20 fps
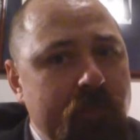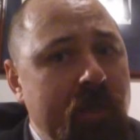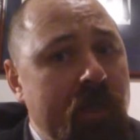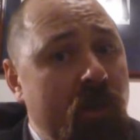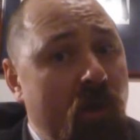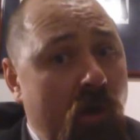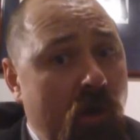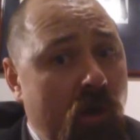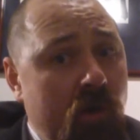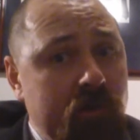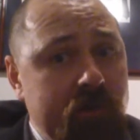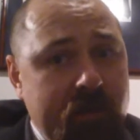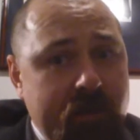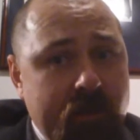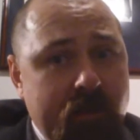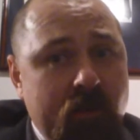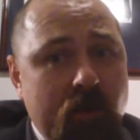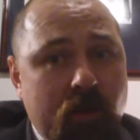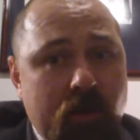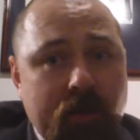being hauled
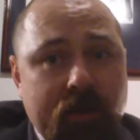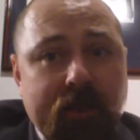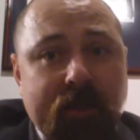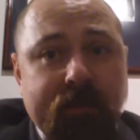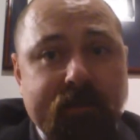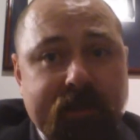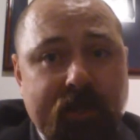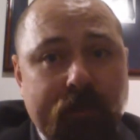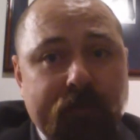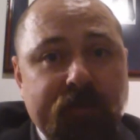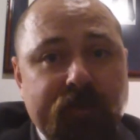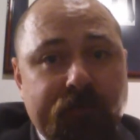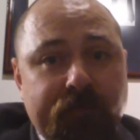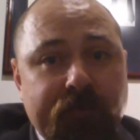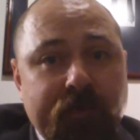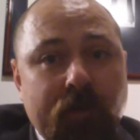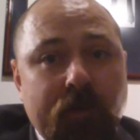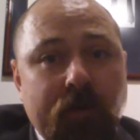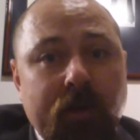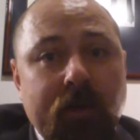in on a contempt
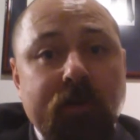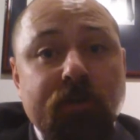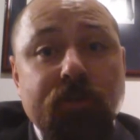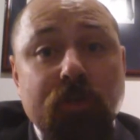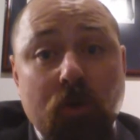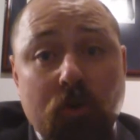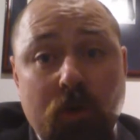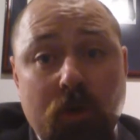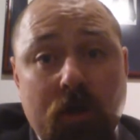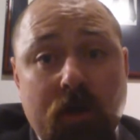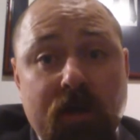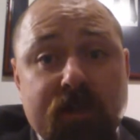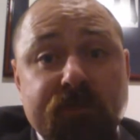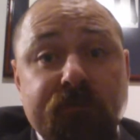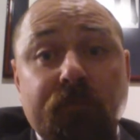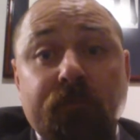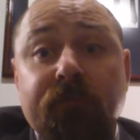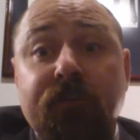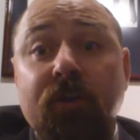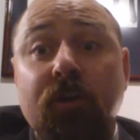and show cause
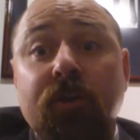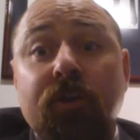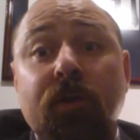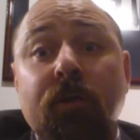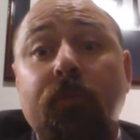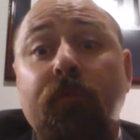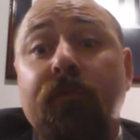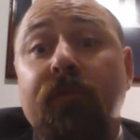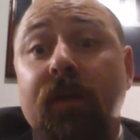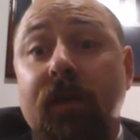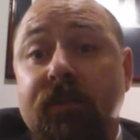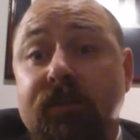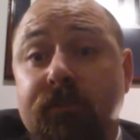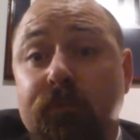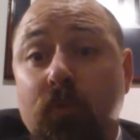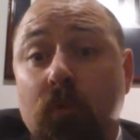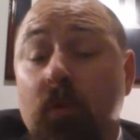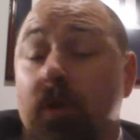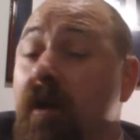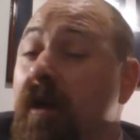for failure to provide
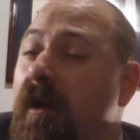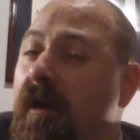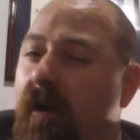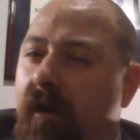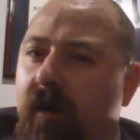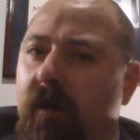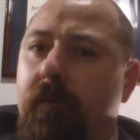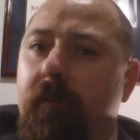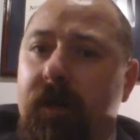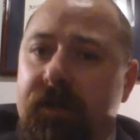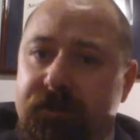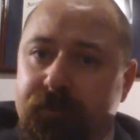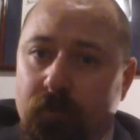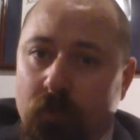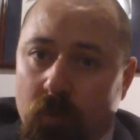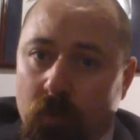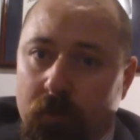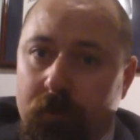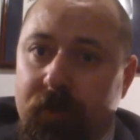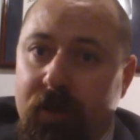support are much
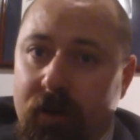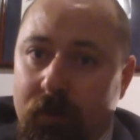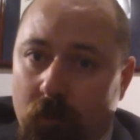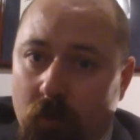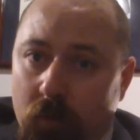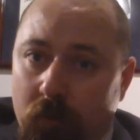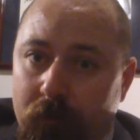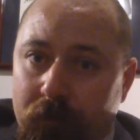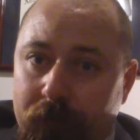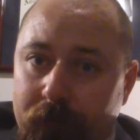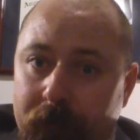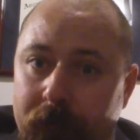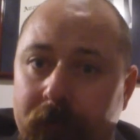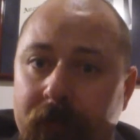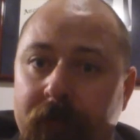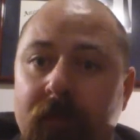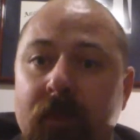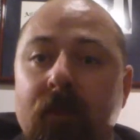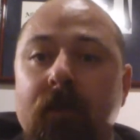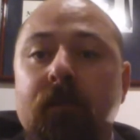more minimal.
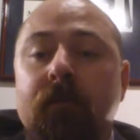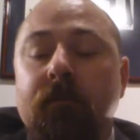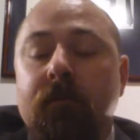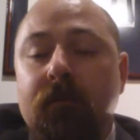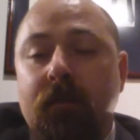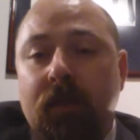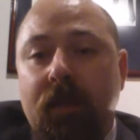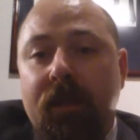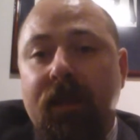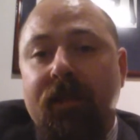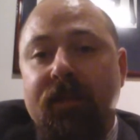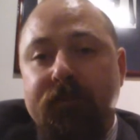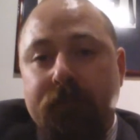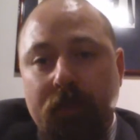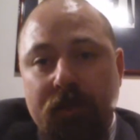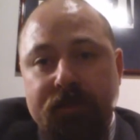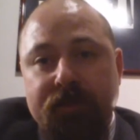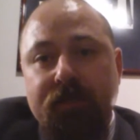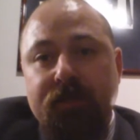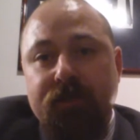And it's
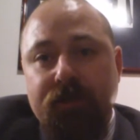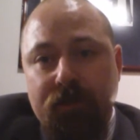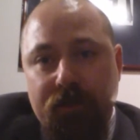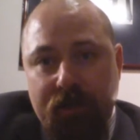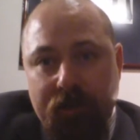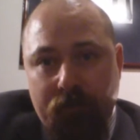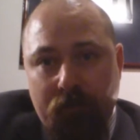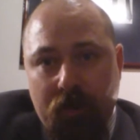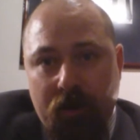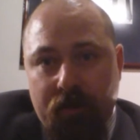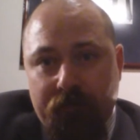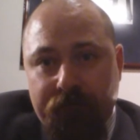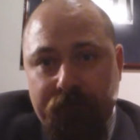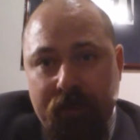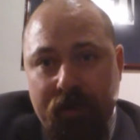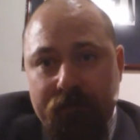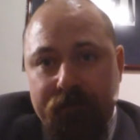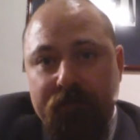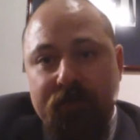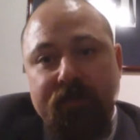much easier to get
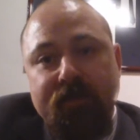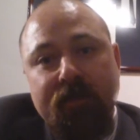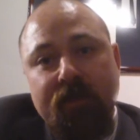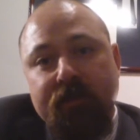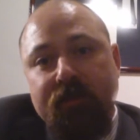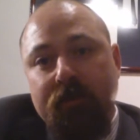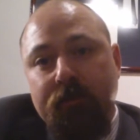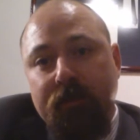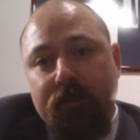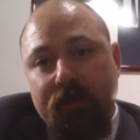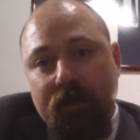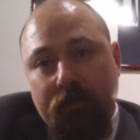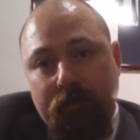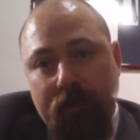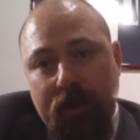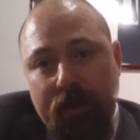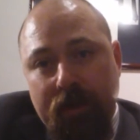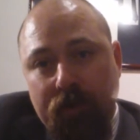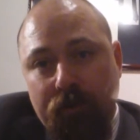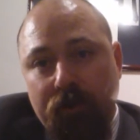modified. These things can be done
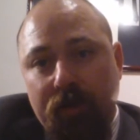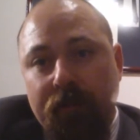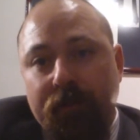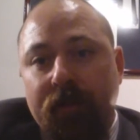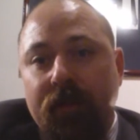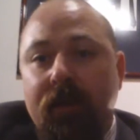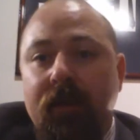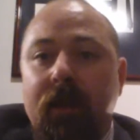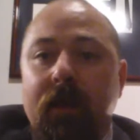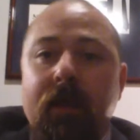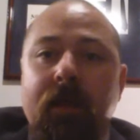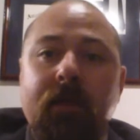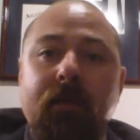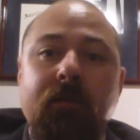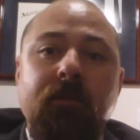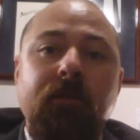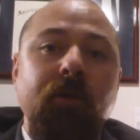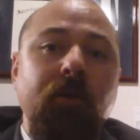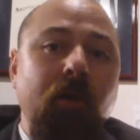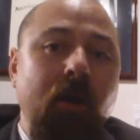by agreement, and
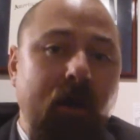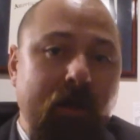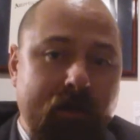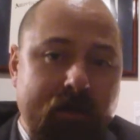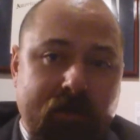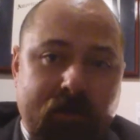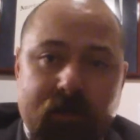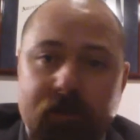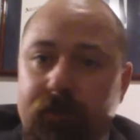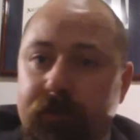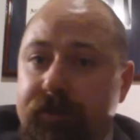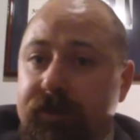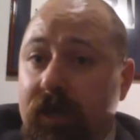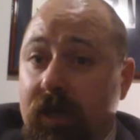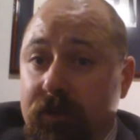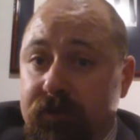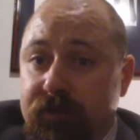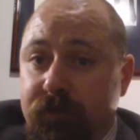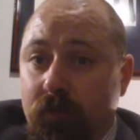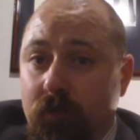you're not dealing with
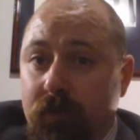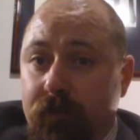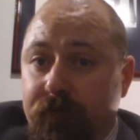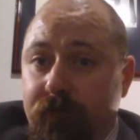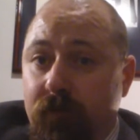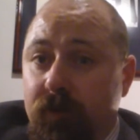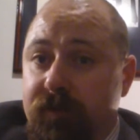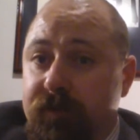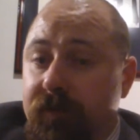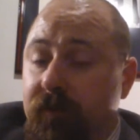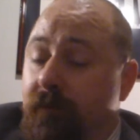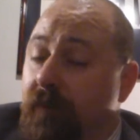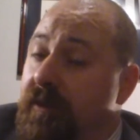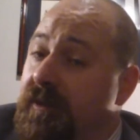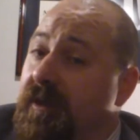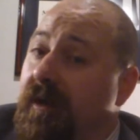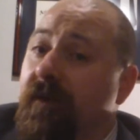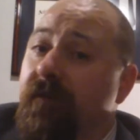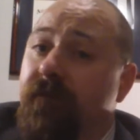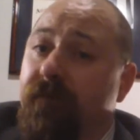child support enforcement,
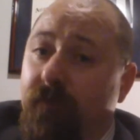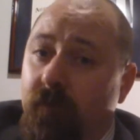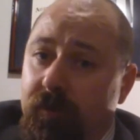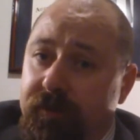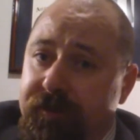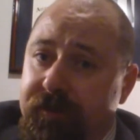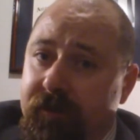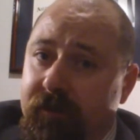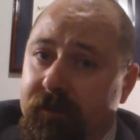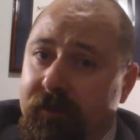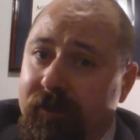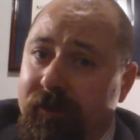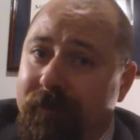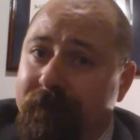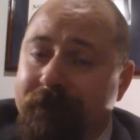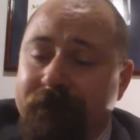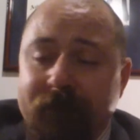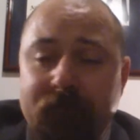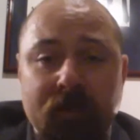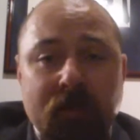which unfortunately,
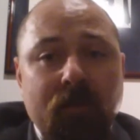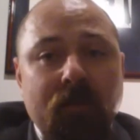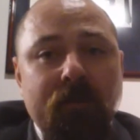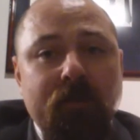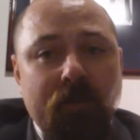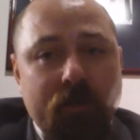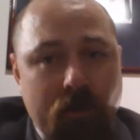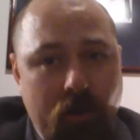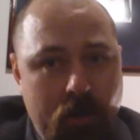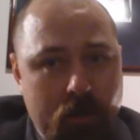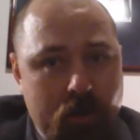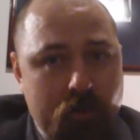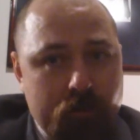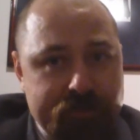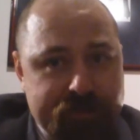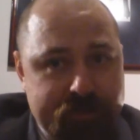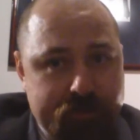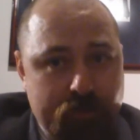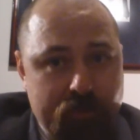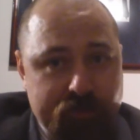they're not
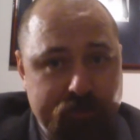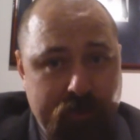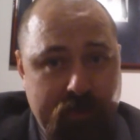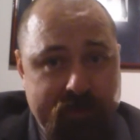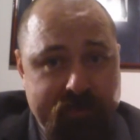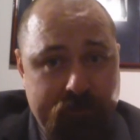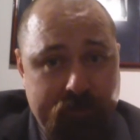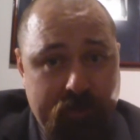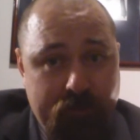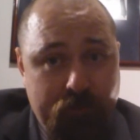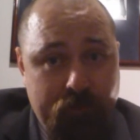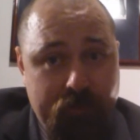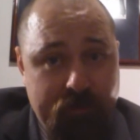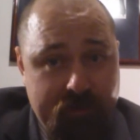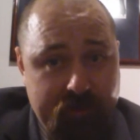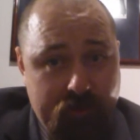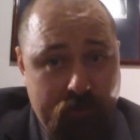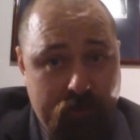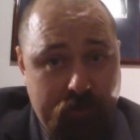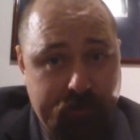always the most pleasant people to
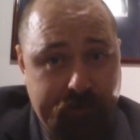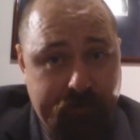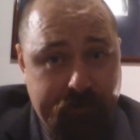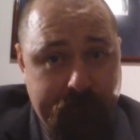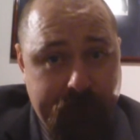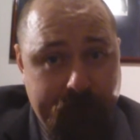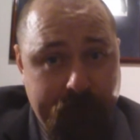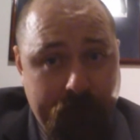deal with.